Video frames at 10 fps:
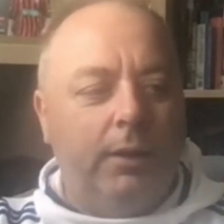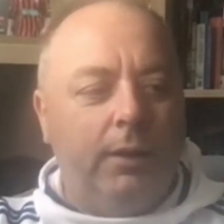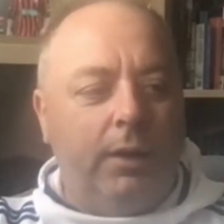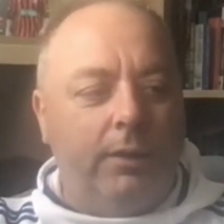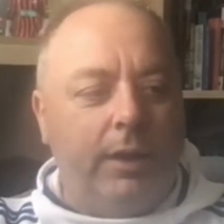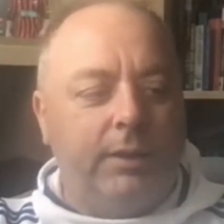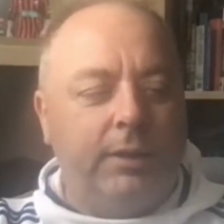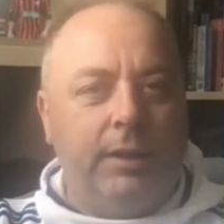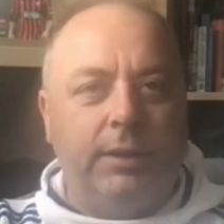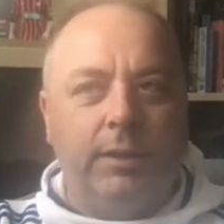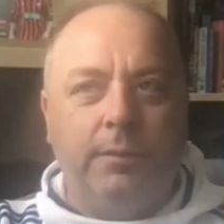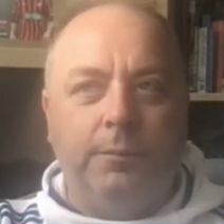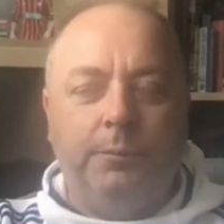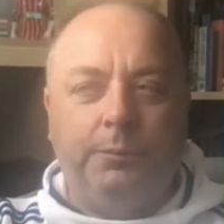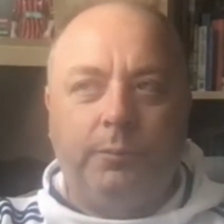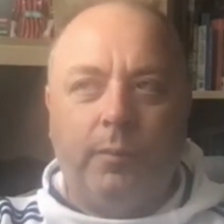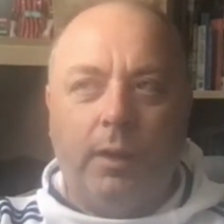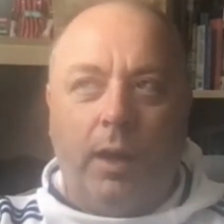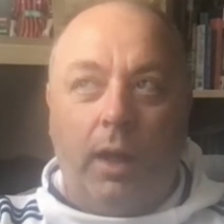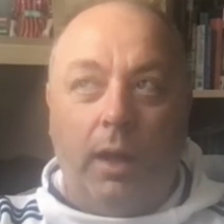you know, next season
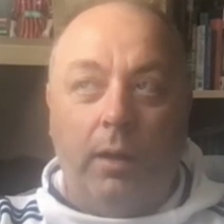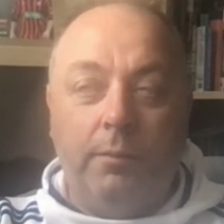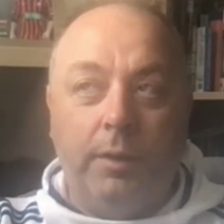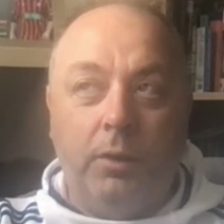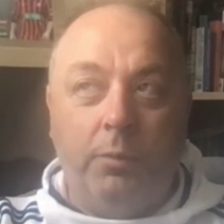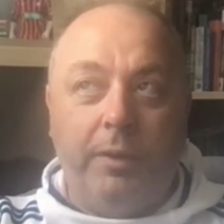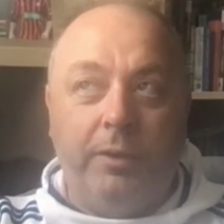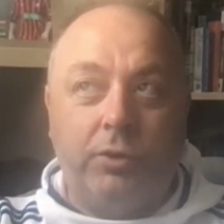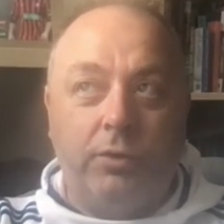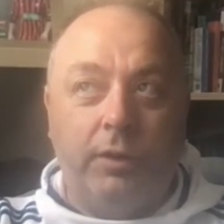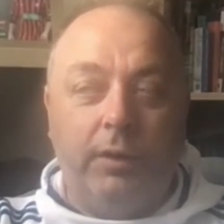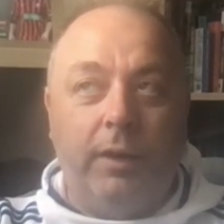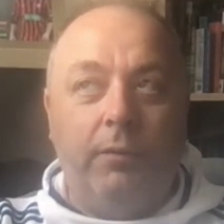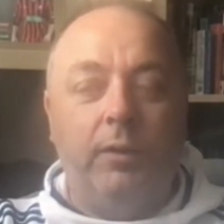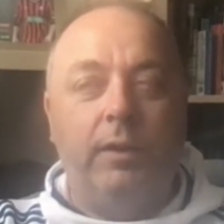it will be stronger than ever.